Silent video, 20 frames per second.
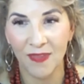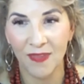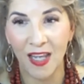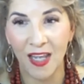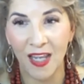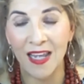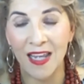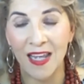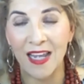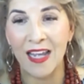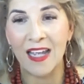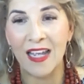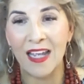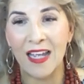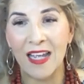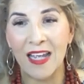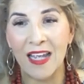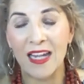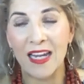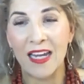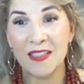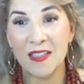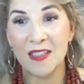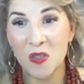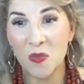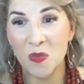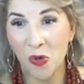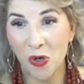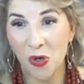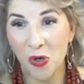It's a sport
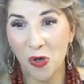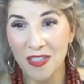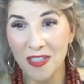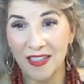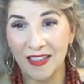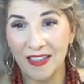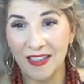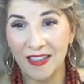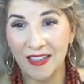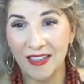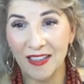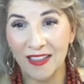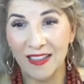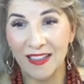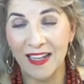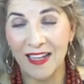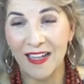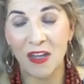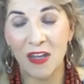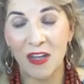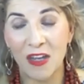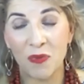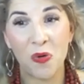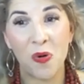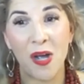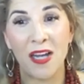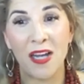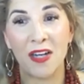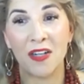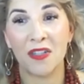that requires
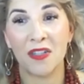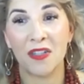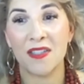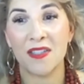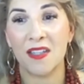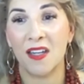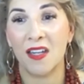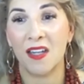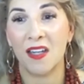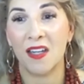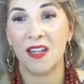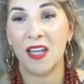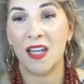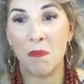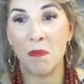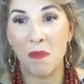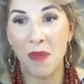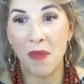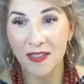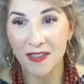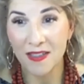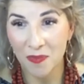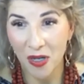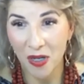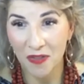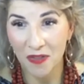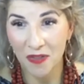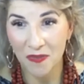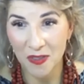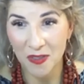an immense amount of discipline.
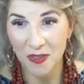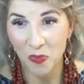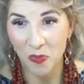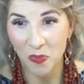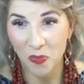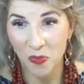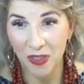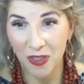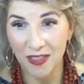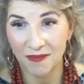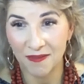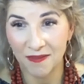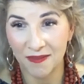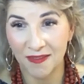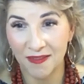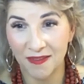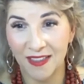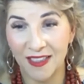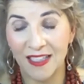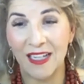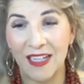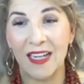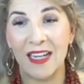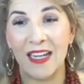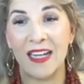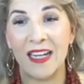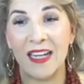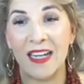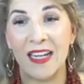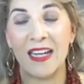It's a
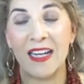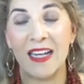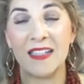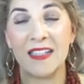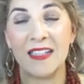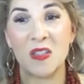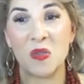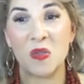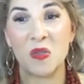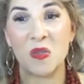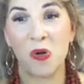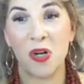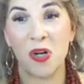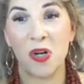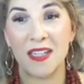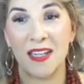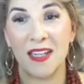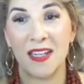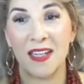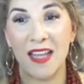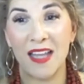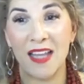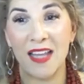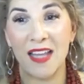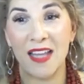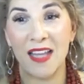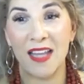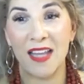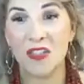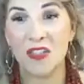sport that has very
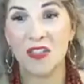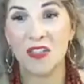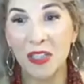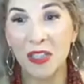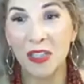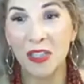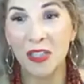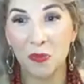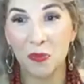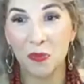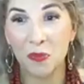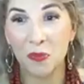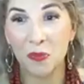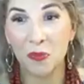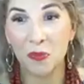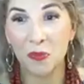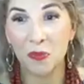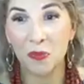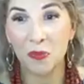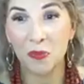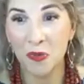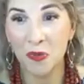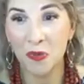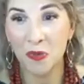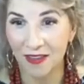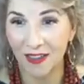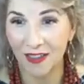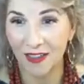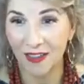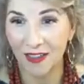little room for error as you
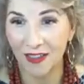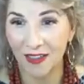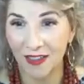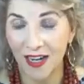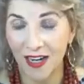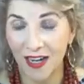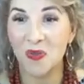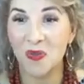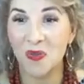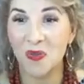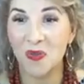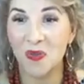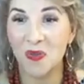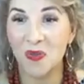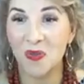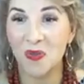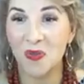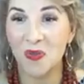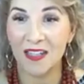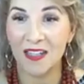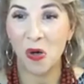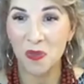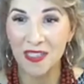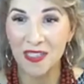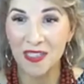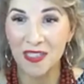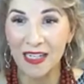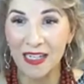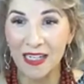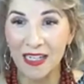stand posing and
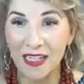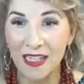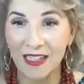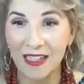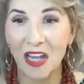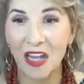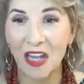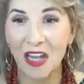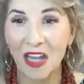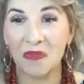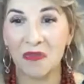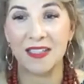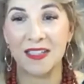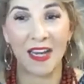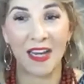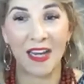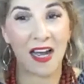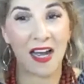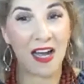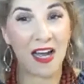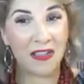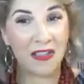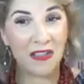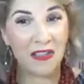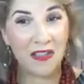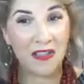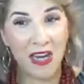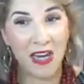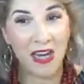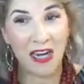flexing on
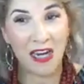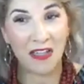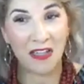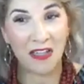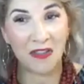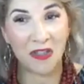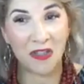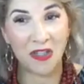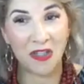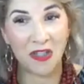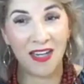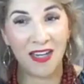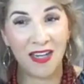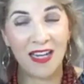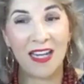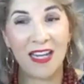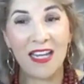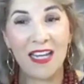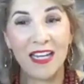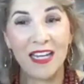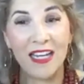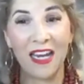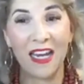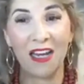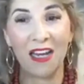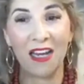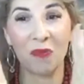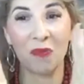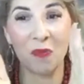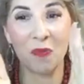stage in a
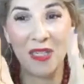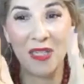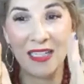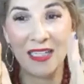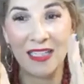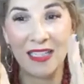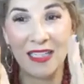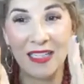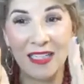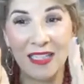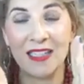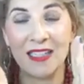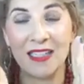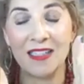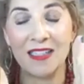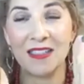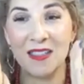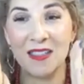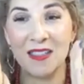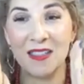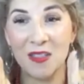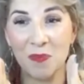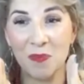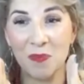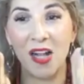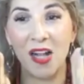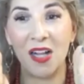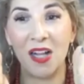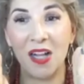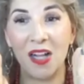really small
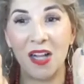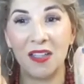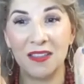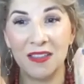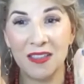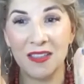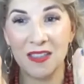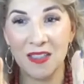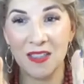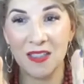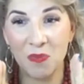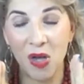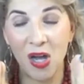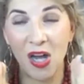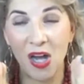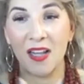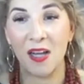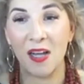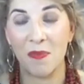small amount